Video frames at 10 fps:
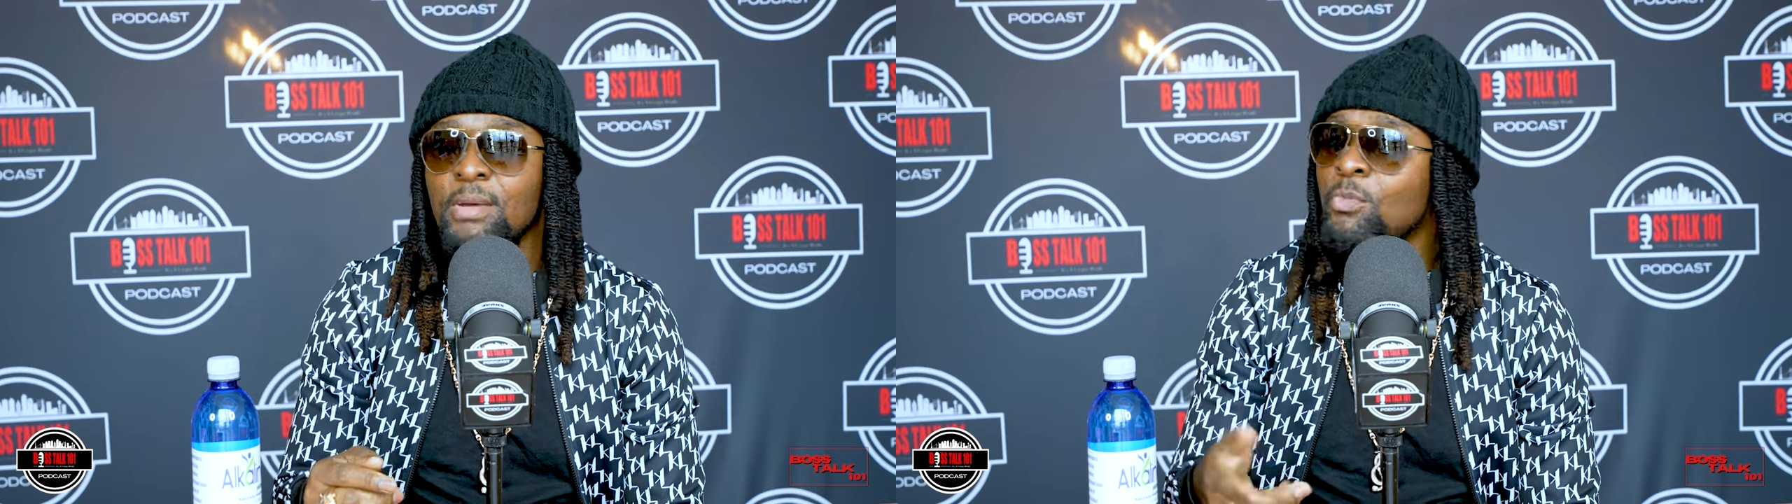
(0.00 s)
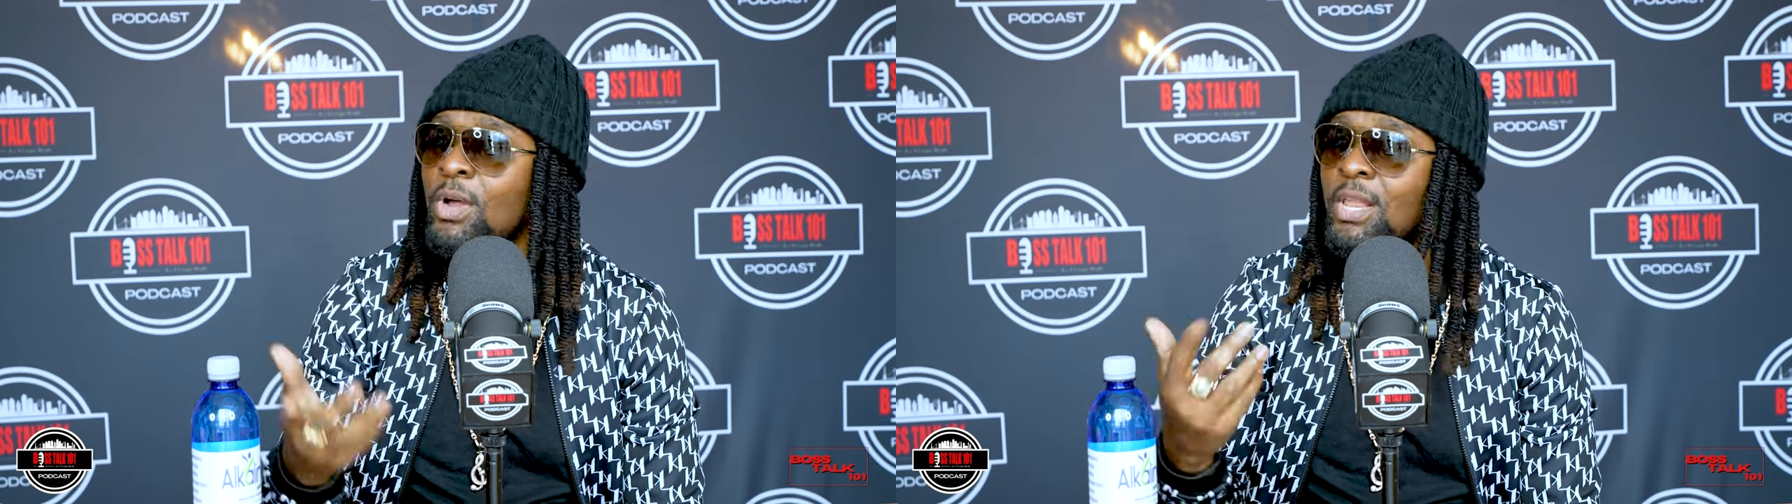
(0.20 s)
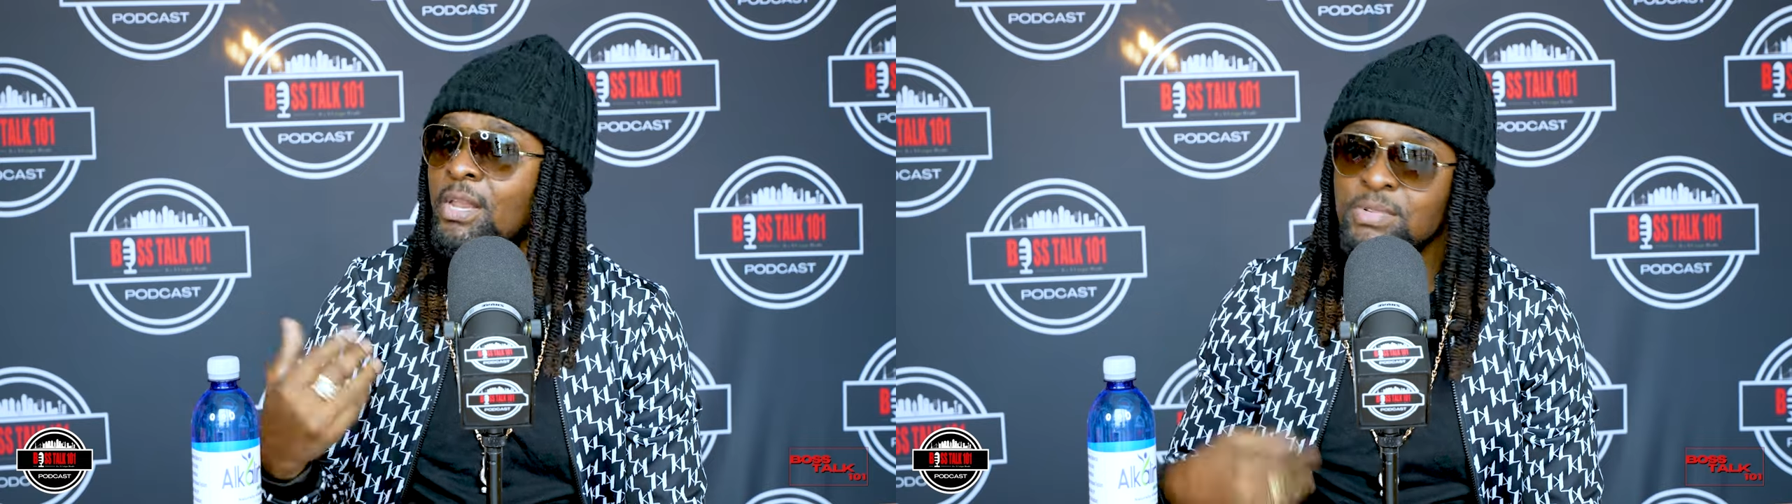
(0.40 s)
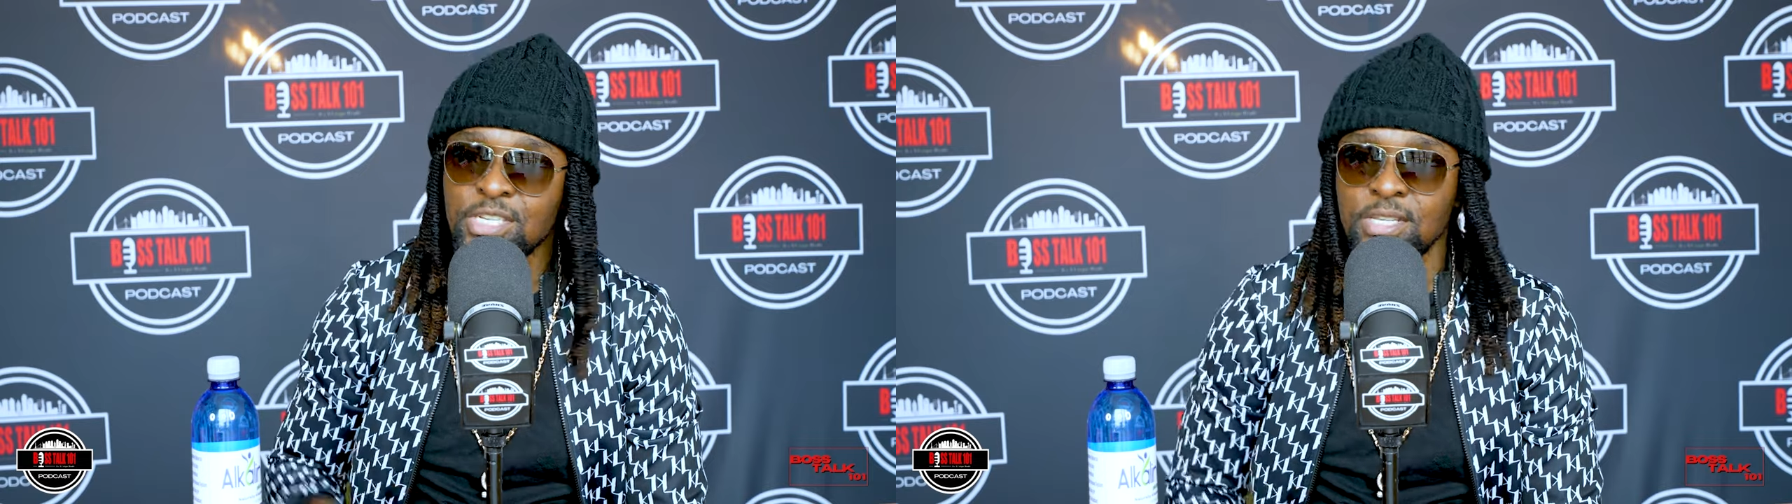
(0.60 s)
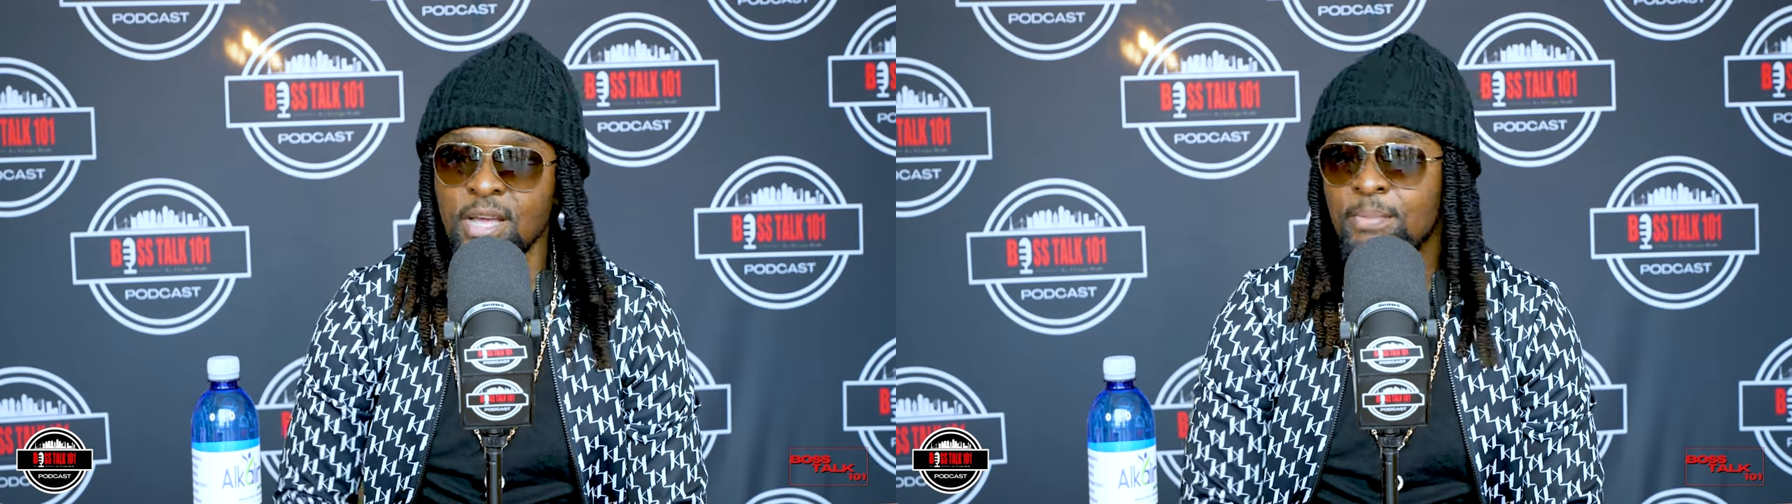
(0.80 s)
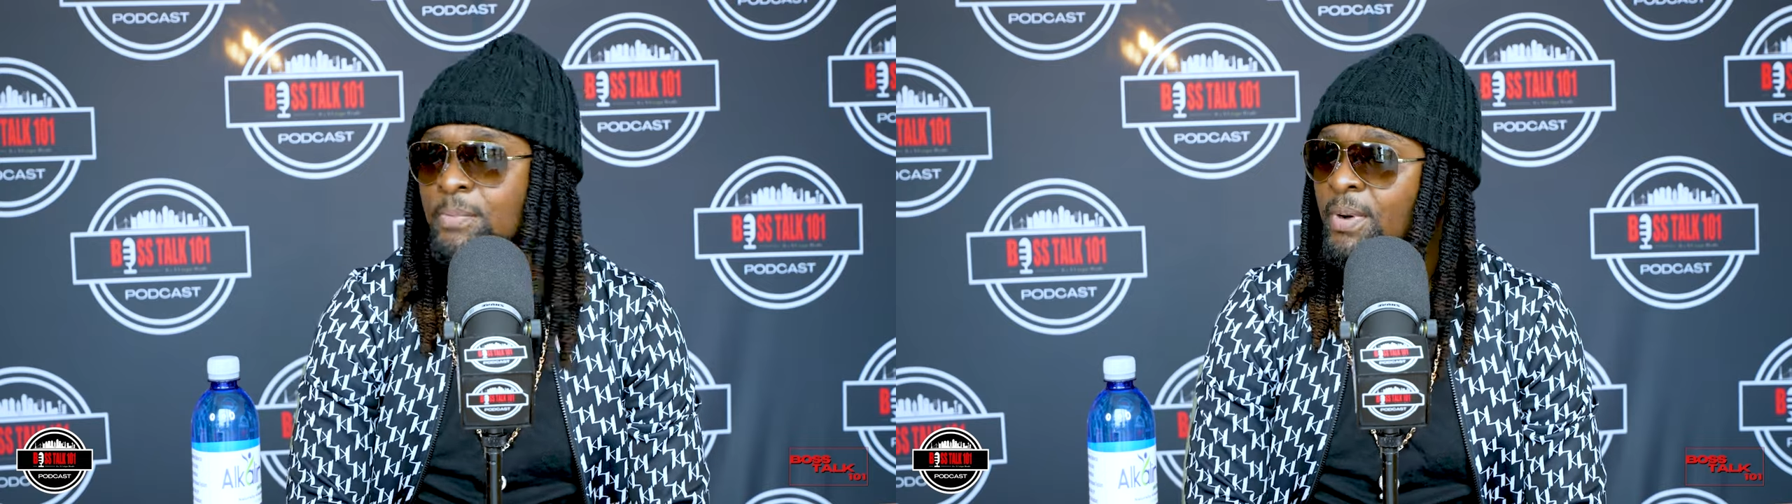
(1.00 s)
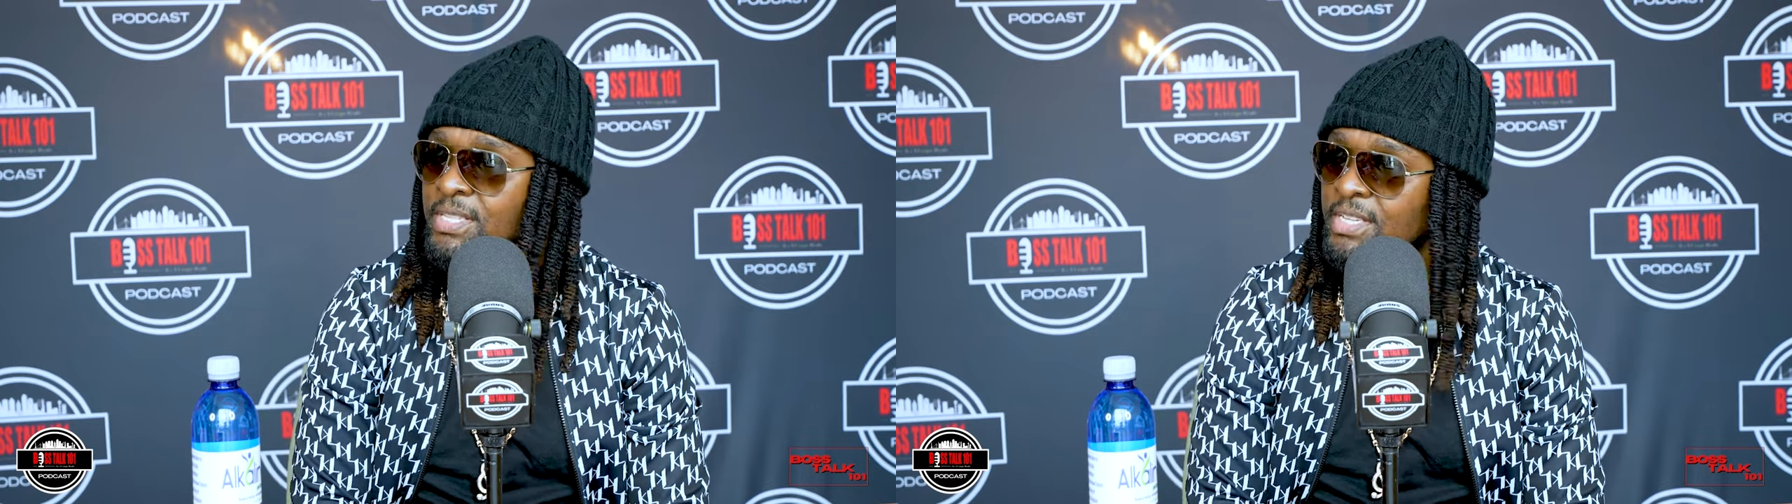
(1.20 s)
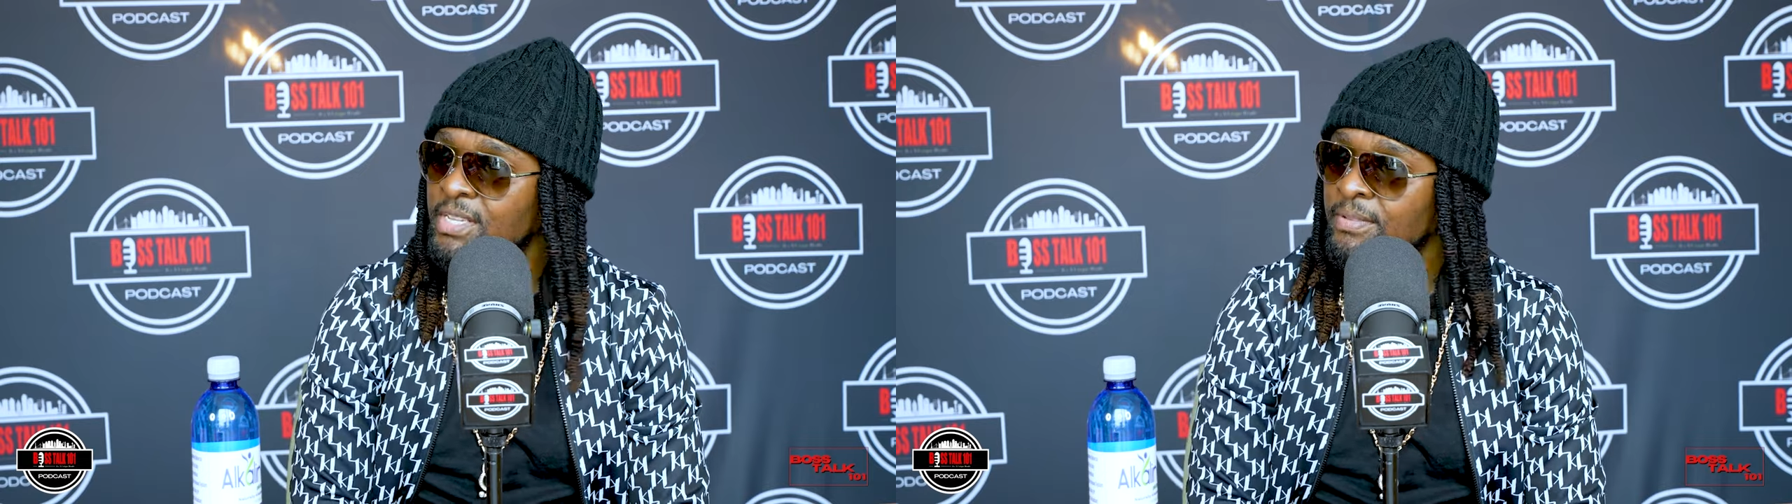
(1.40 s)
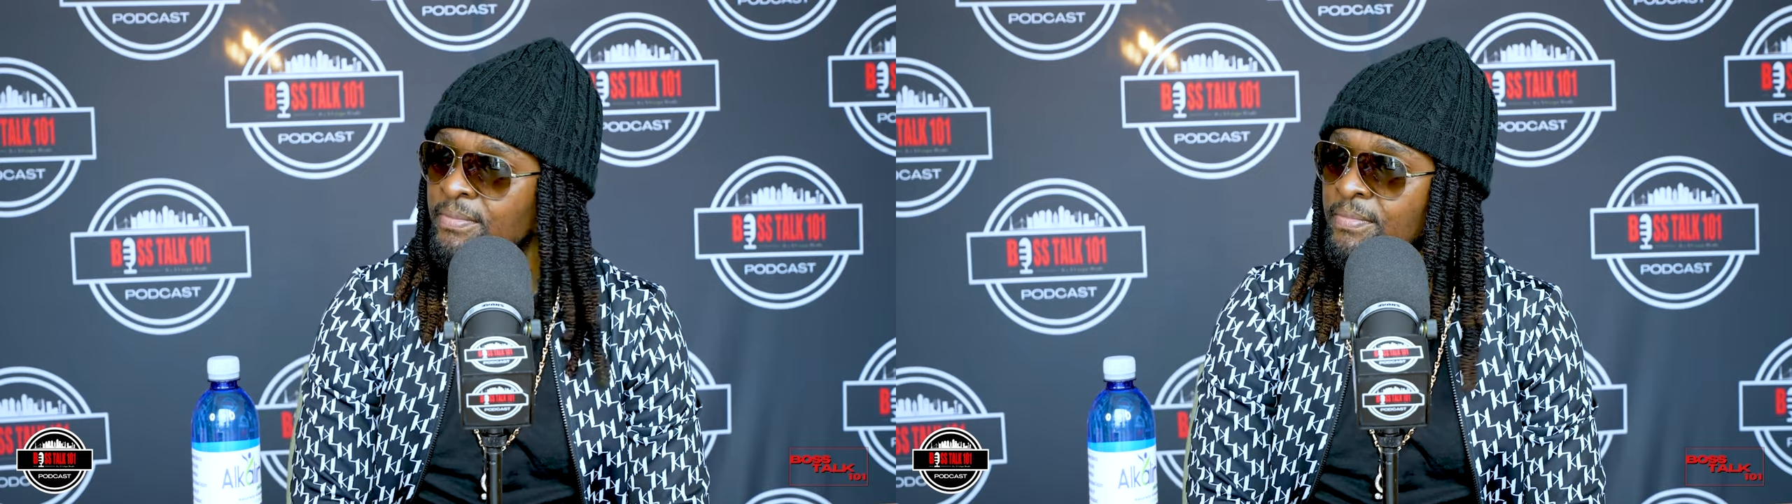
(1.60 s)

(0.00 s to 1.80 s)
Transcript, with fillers: Them go and let them shit can't make party.